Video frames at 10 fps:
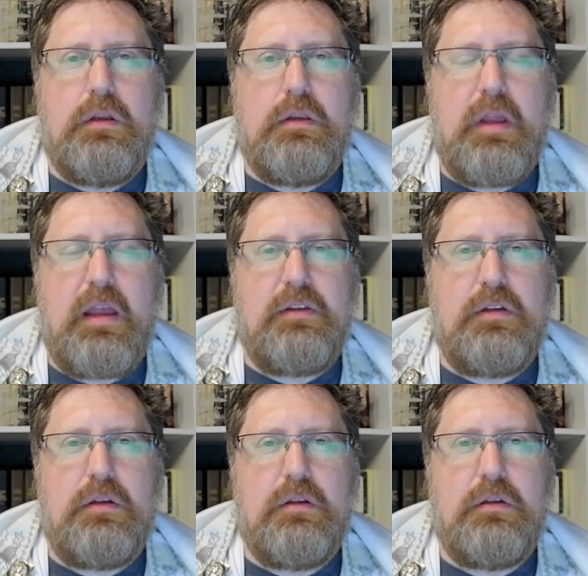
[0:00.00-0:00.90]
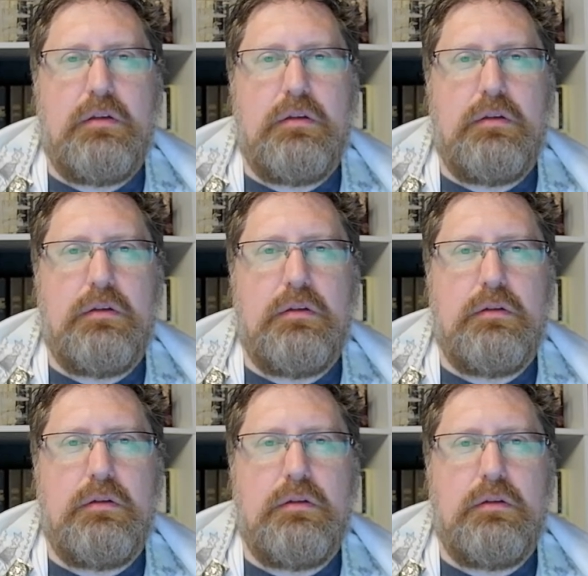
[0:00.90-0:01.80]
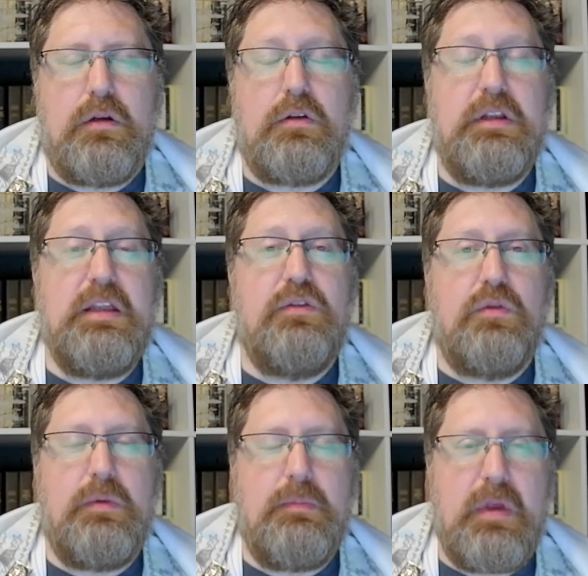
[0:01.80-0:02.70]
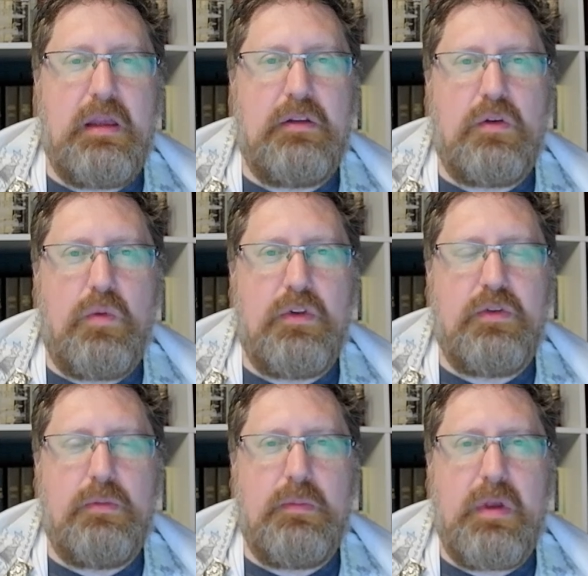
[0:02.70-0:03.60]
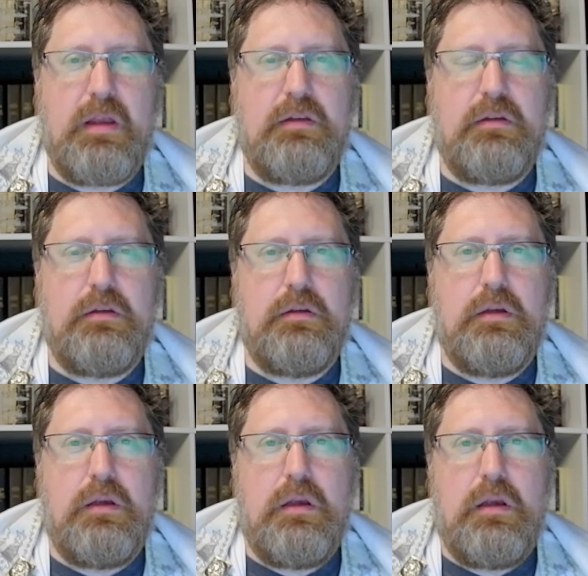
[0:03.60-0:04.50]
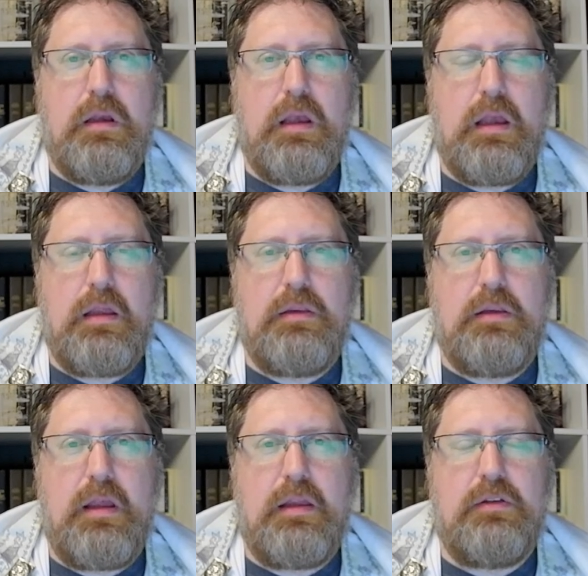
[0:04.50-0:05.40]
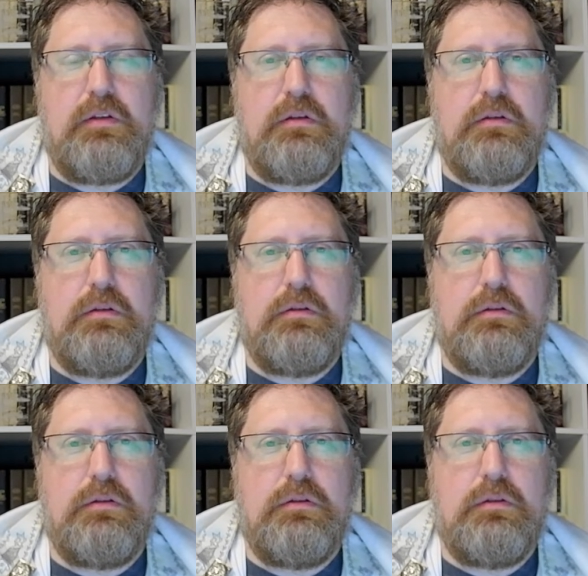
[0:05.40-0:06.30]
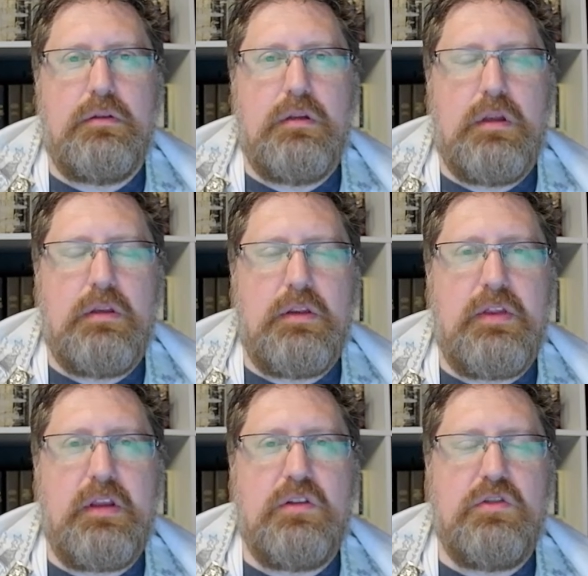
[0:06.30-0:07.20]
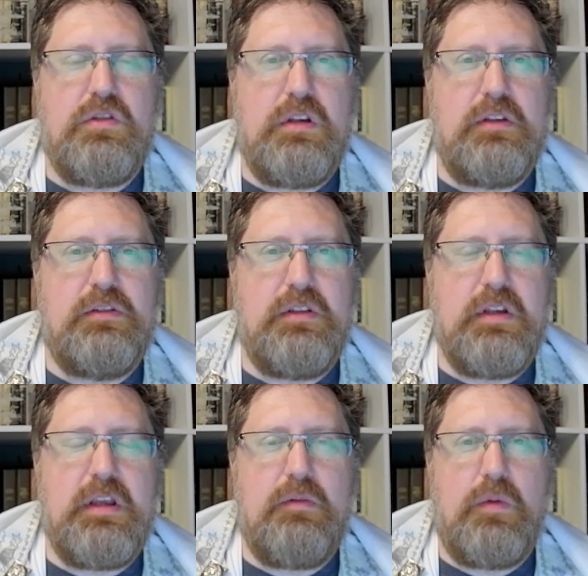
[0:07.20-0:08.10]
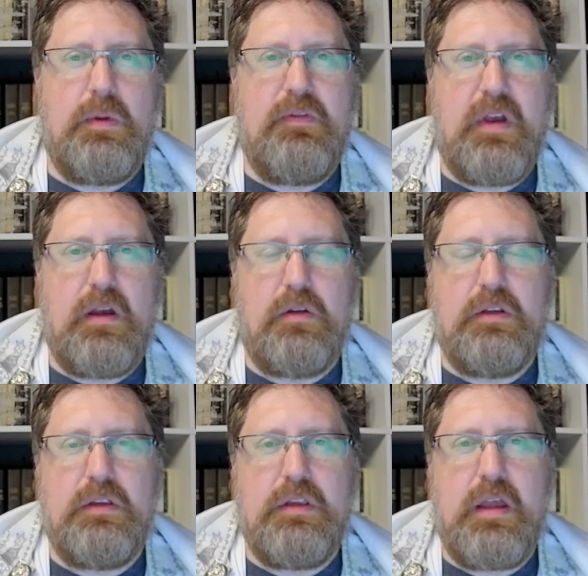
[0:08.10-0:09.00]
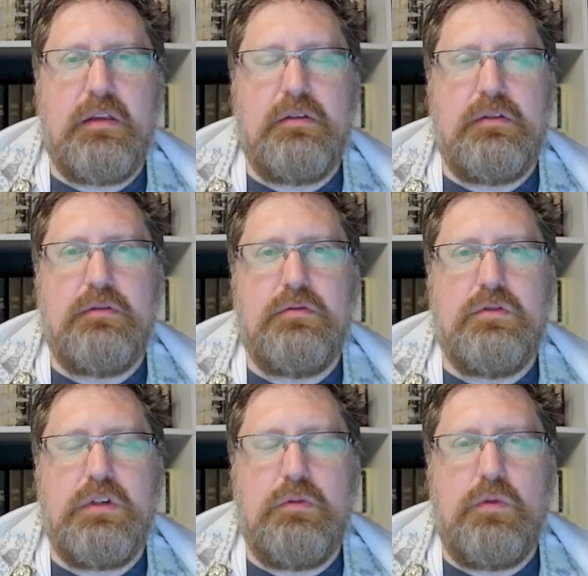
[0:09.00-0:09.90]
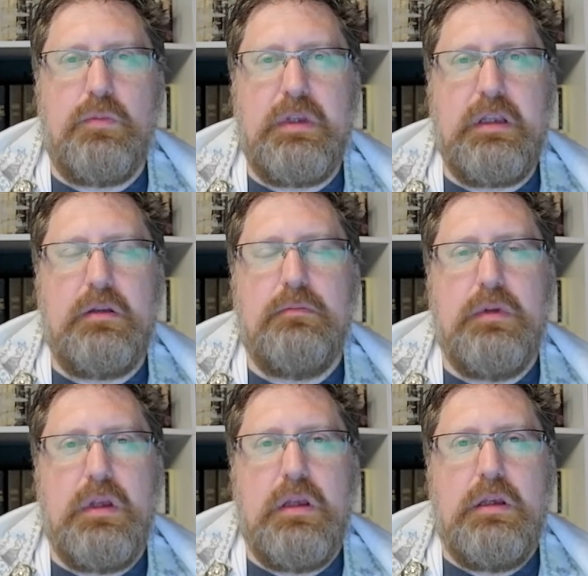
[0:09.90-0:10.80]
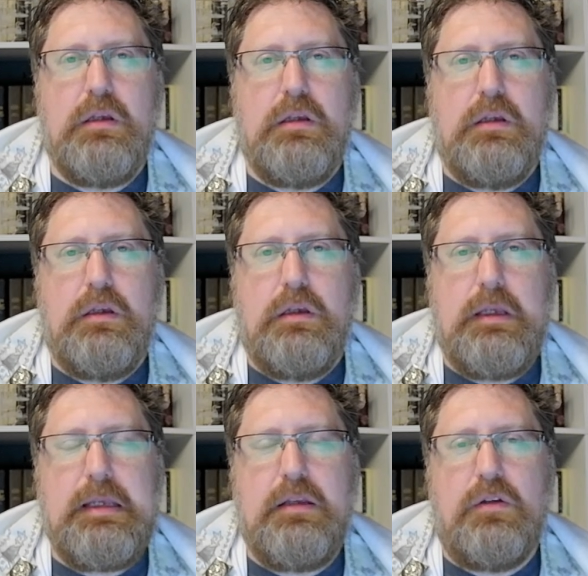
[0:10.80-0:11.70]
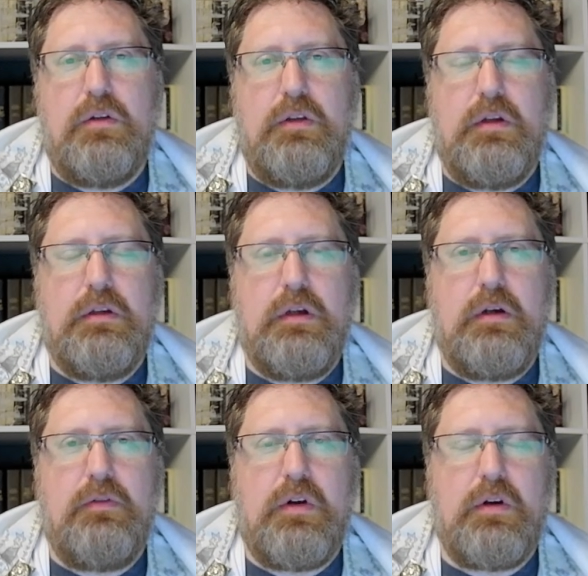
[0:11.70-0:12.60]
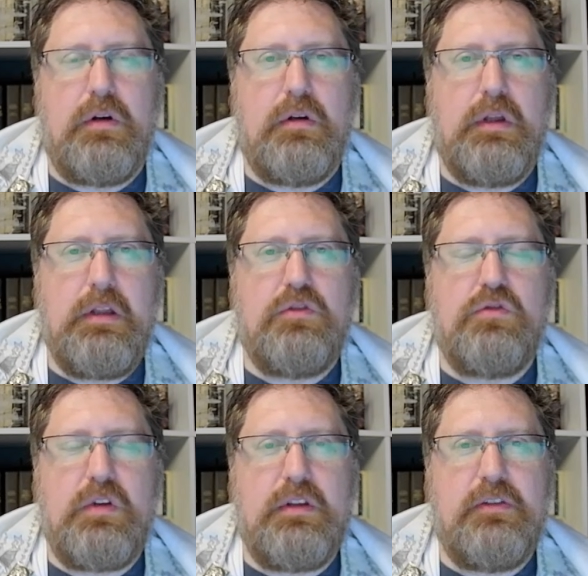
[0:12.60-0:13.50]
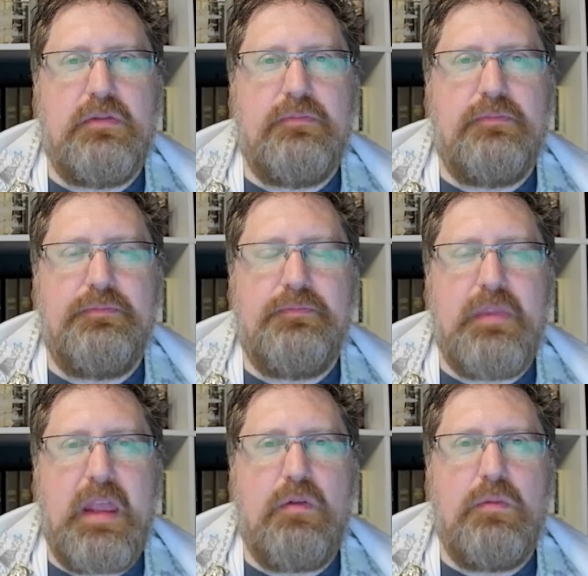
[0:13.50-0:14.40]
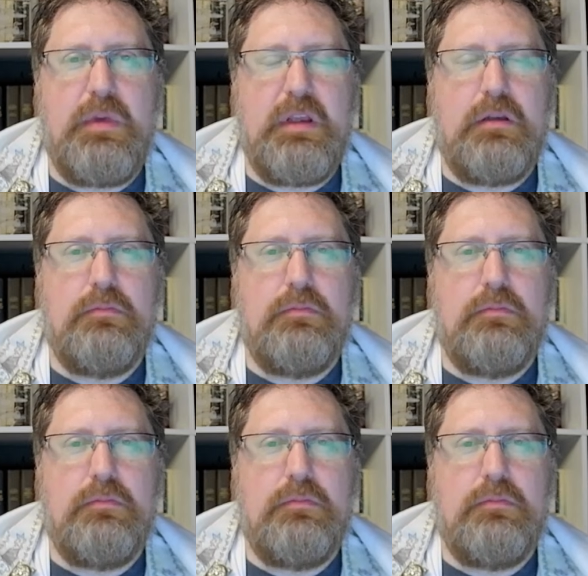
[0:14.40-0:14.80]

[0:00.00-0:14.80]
that her needs will be met, her wants will be met, and that the things she is seeking will be found, and that she will be healed of her injuries. That would be